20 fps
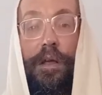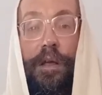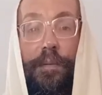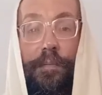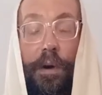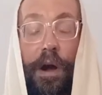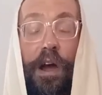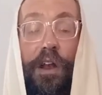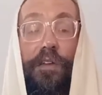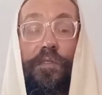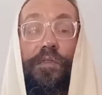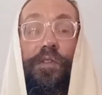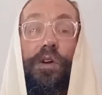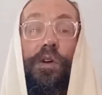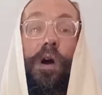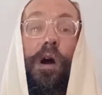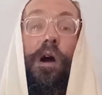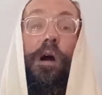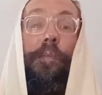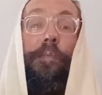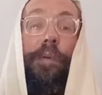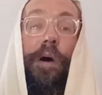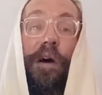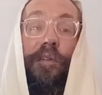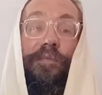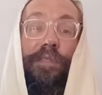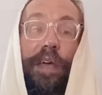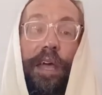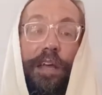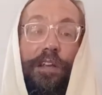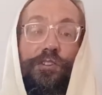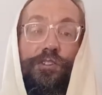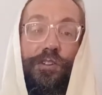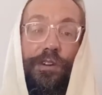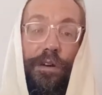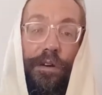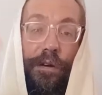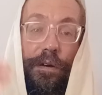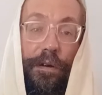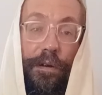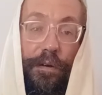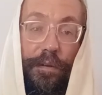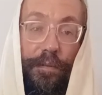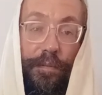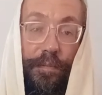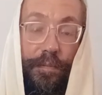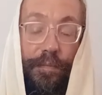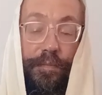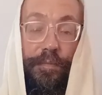But if you go above nature,